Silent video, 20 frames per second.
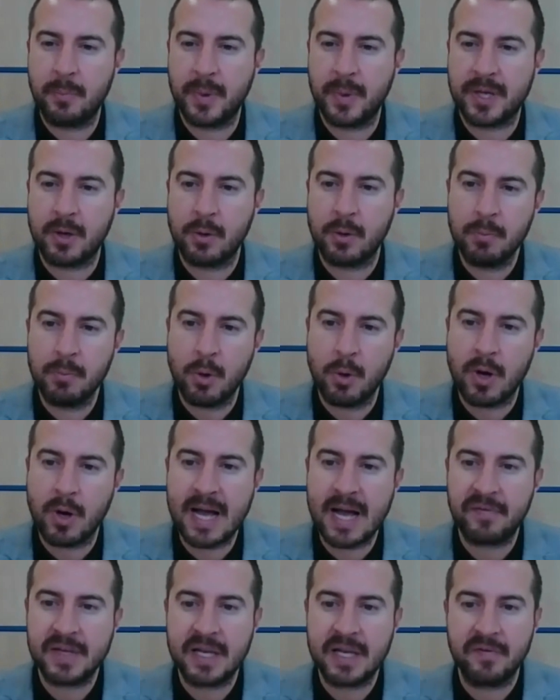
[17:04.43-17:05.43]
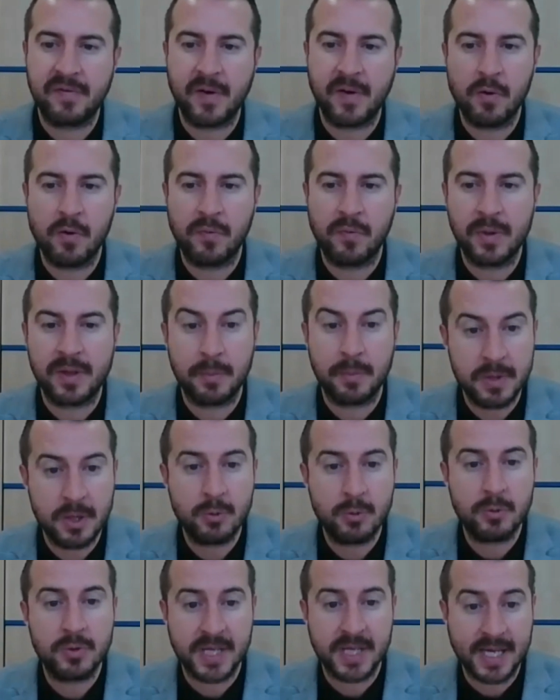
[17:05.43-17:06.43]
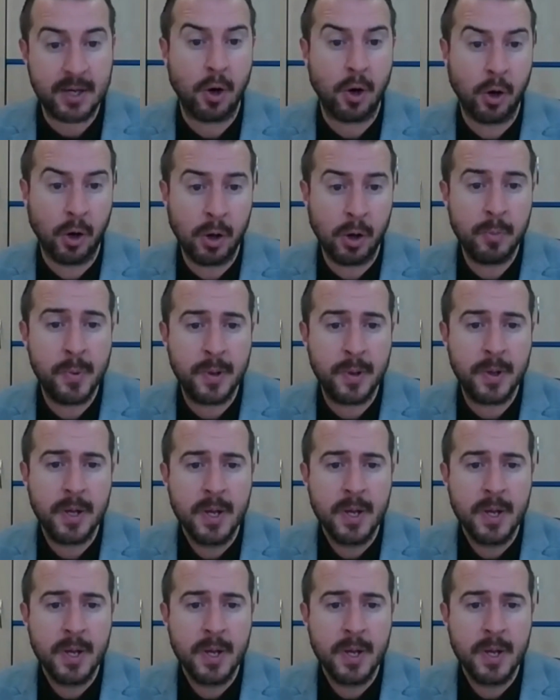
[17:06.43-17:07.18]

become more heavily involved with a music hub.